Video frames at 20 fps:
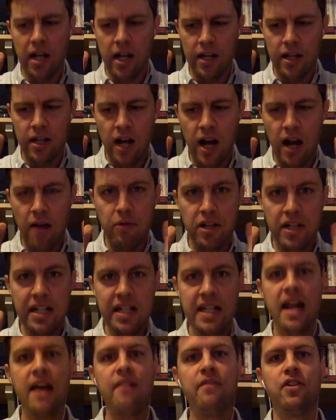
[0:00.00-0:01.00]
I, I would
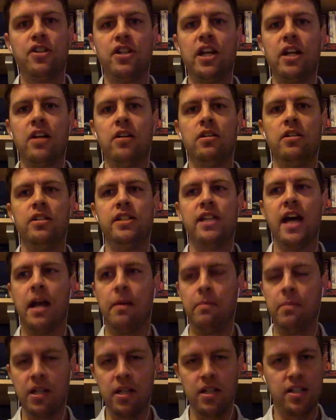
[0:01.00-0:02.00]
never take on
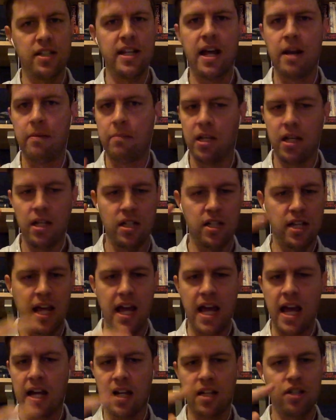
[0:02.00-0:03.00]
debt because debt means
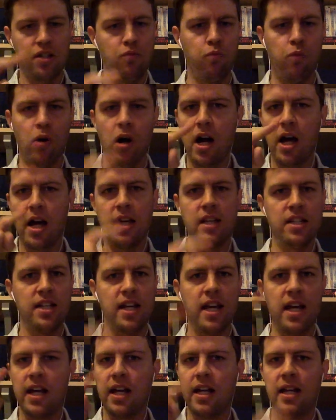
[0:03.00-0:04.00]
X, Y, Z,
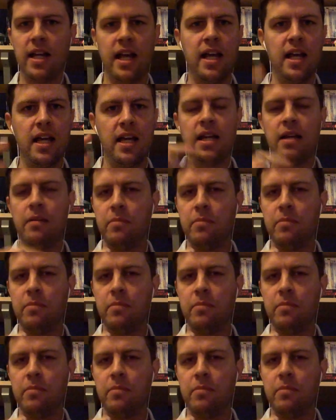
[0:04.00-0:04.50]
A.